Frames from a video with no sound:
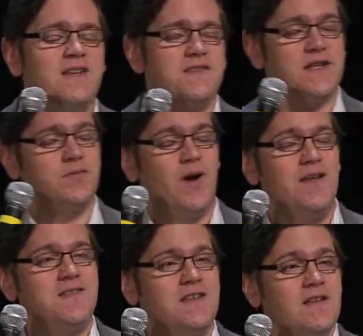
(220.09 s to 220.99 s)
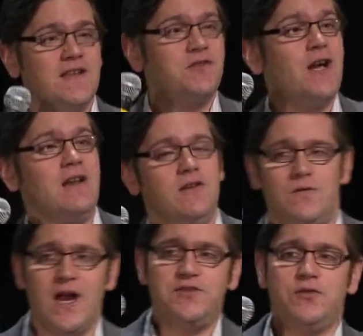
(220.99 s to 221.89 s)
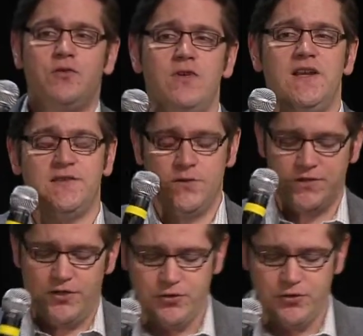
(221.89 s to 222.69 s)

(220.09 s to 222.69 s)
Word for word: in six months, that's great. You've got your degree. So it's an